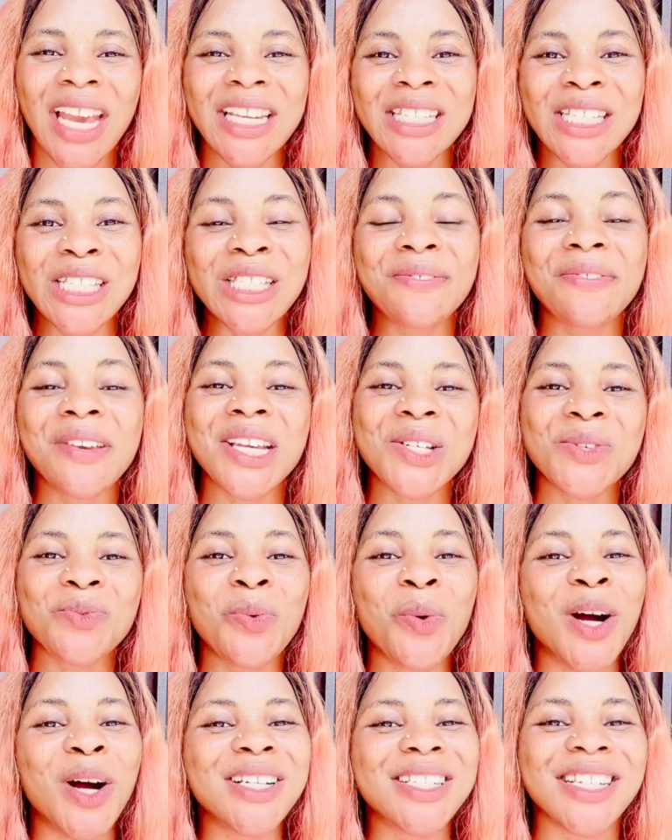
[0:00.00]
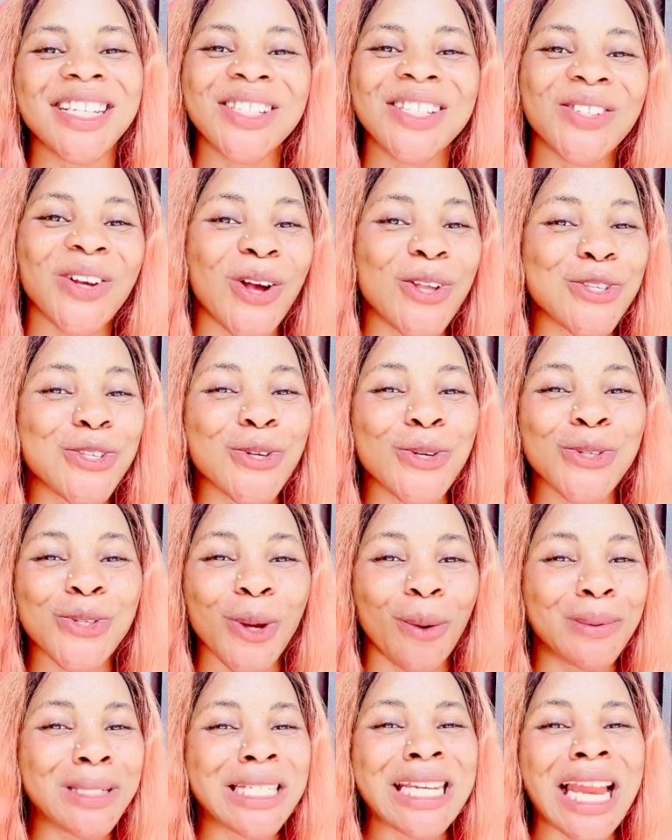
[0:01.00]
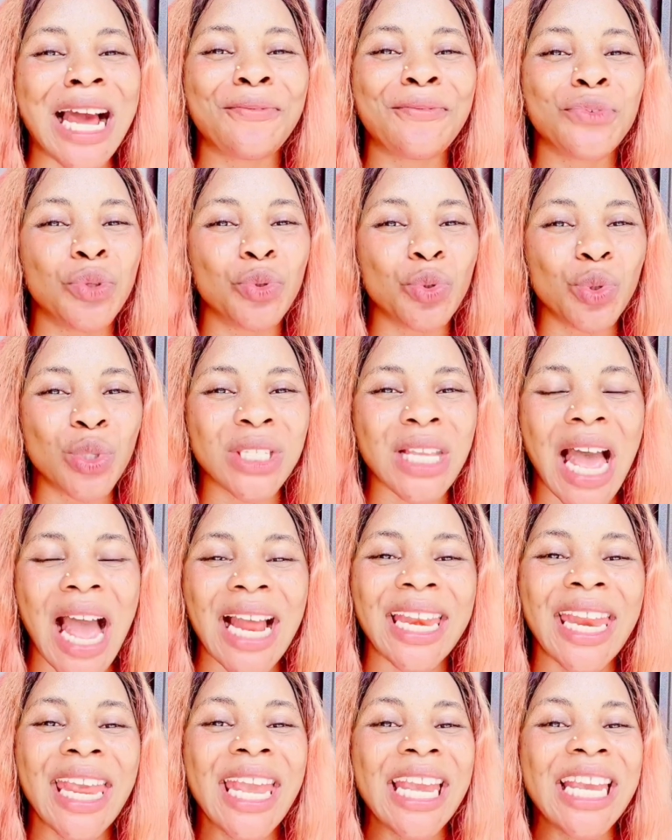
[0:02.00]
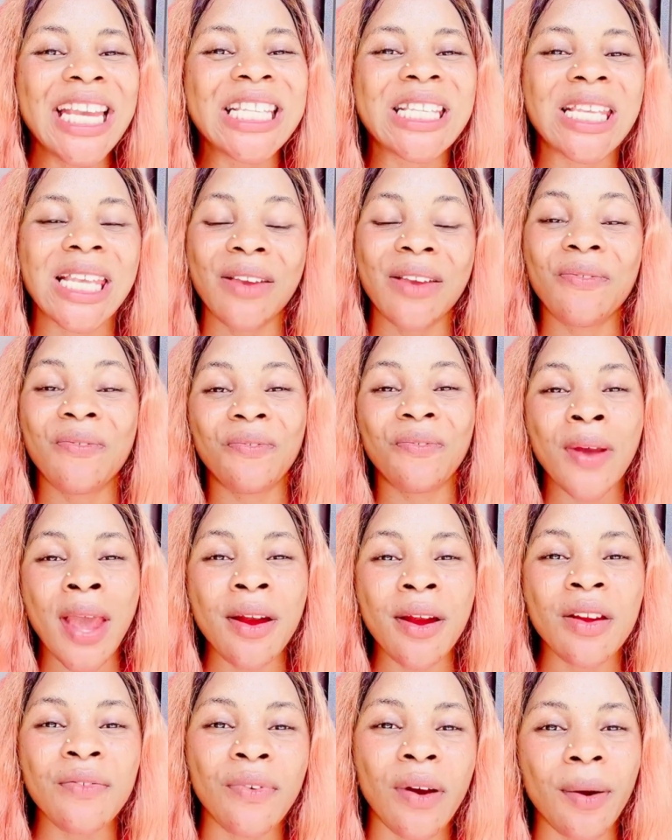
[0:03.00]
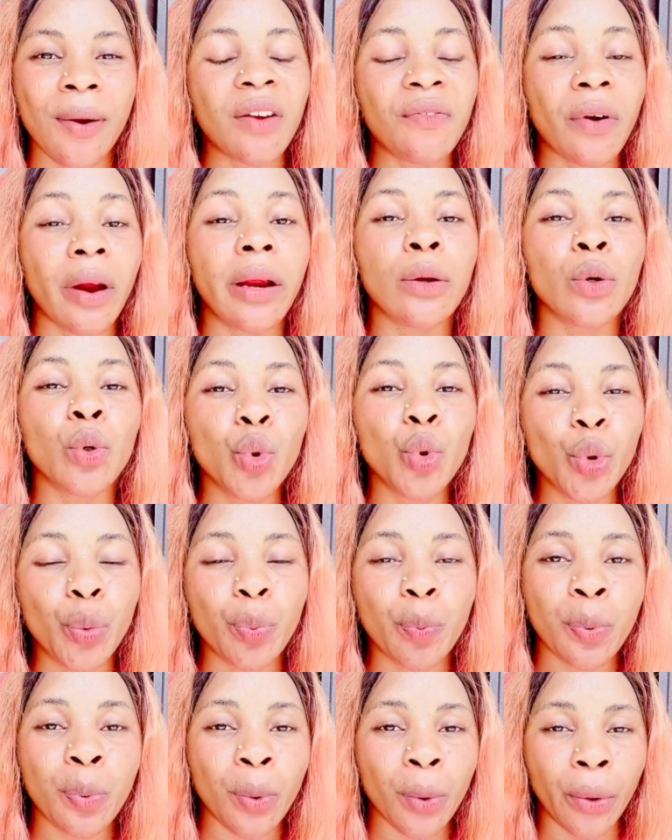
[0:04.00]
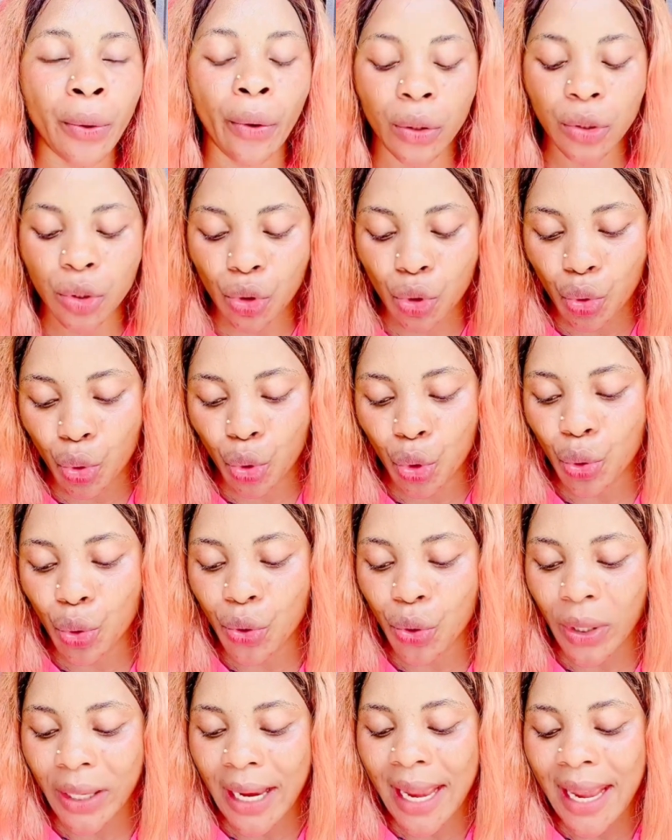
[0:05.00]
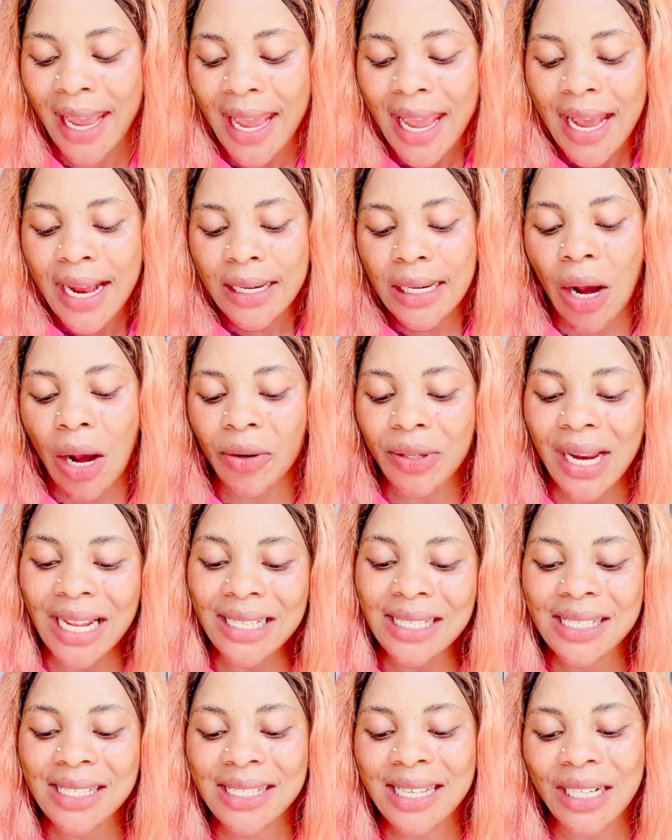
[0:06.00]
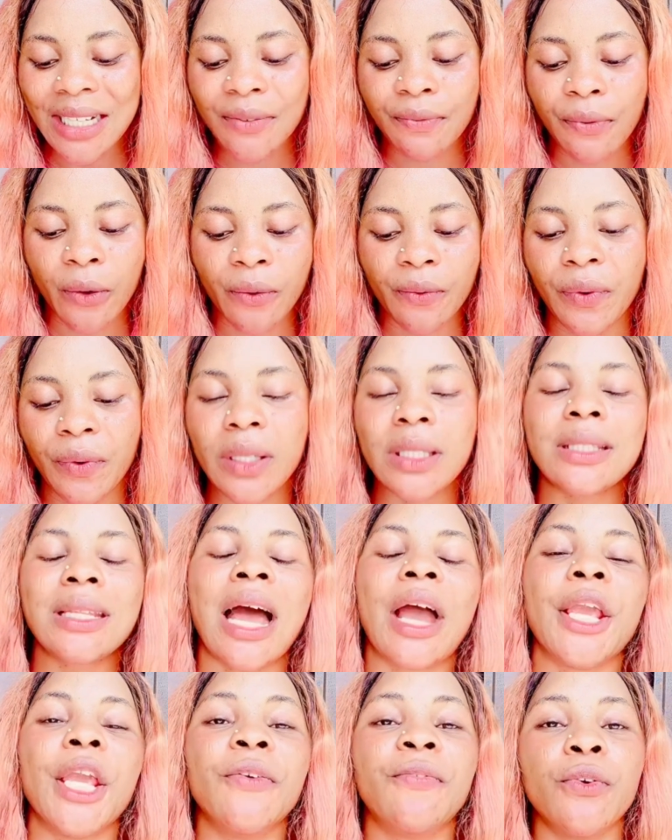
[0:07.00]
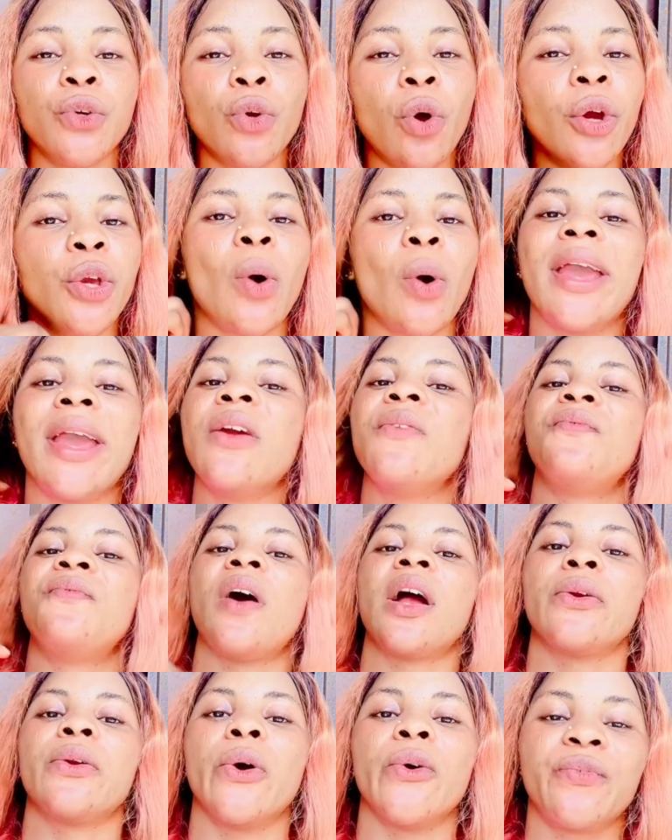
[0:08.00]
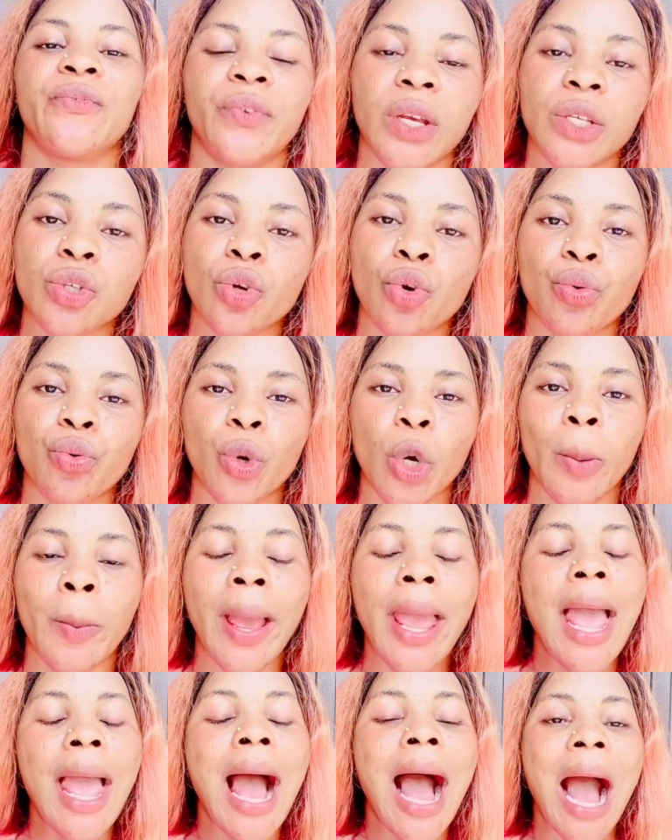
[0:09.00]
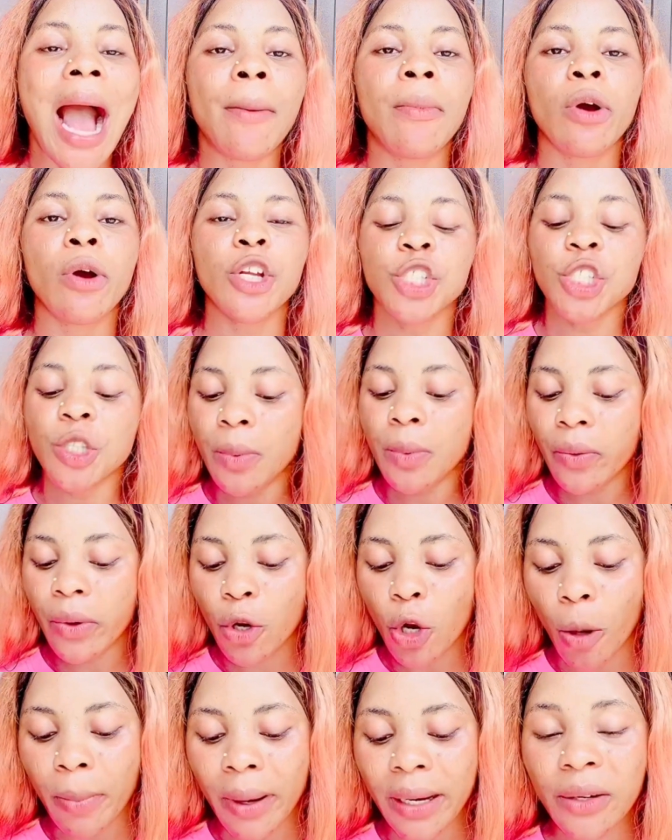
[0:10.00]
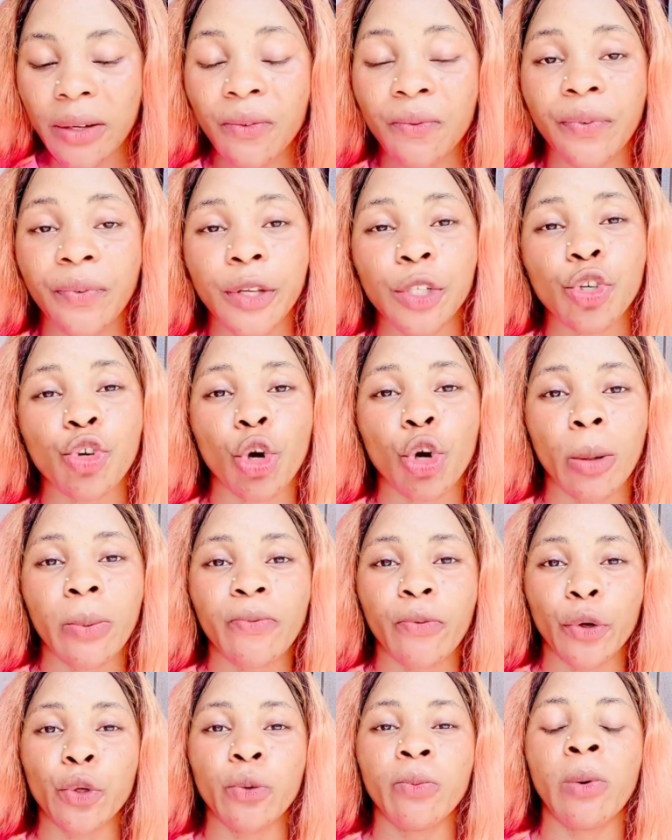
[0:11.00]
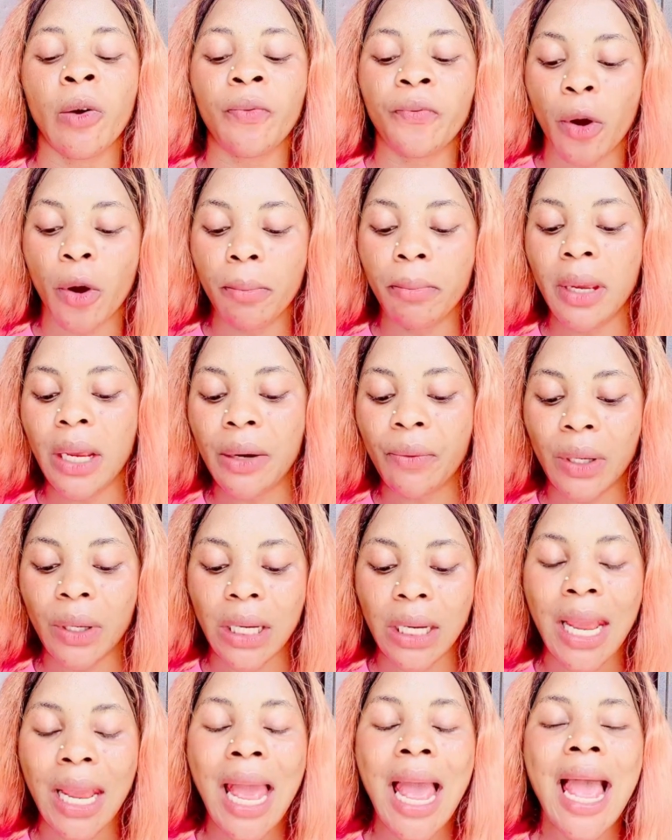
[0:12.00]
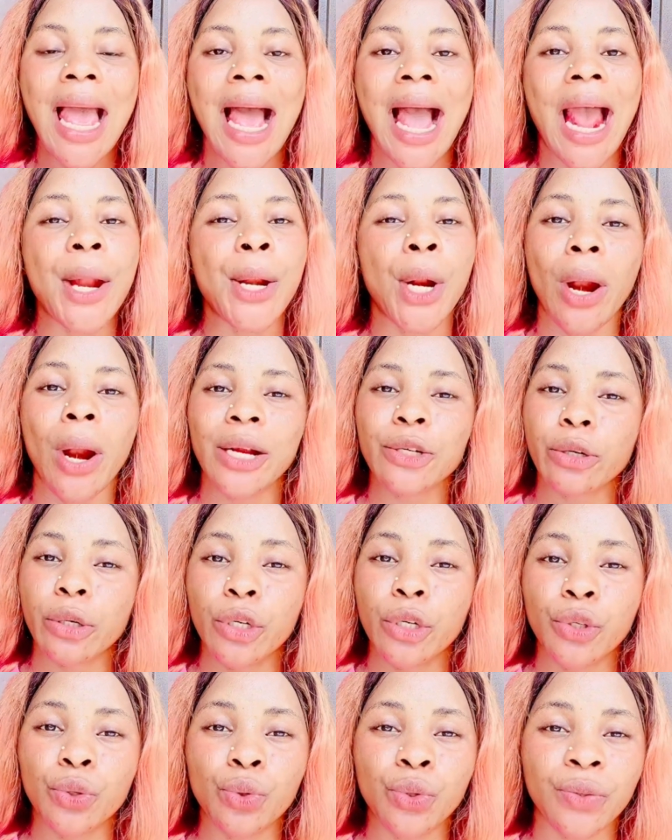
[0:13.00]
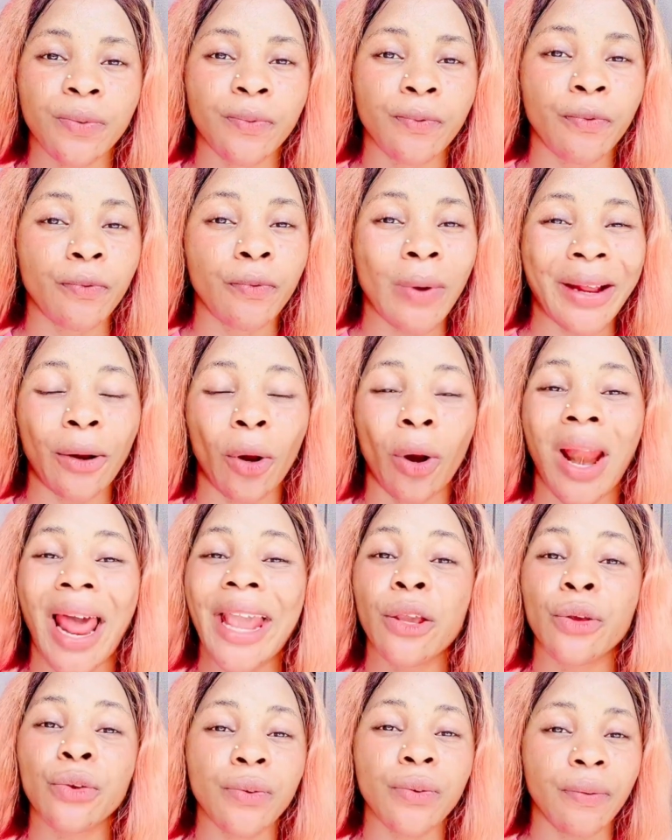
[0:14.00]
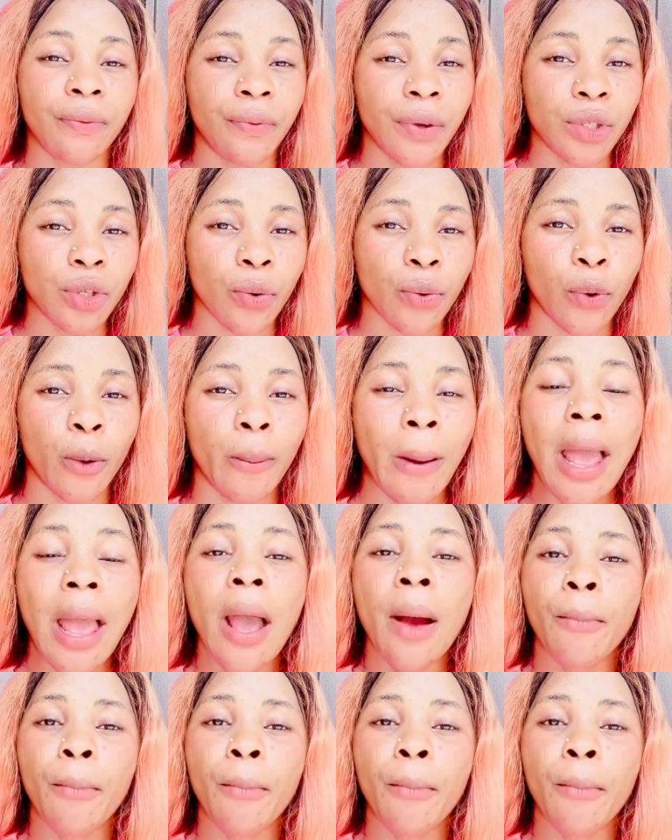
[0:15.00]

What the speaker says: This face wash is also something I've used and it's a very good product to use. Okay, now that is that for face. Now if you know you are a fan of face scrub, I'm going to be recommending face scrub for you. But for me, really, I don't like using face scrub.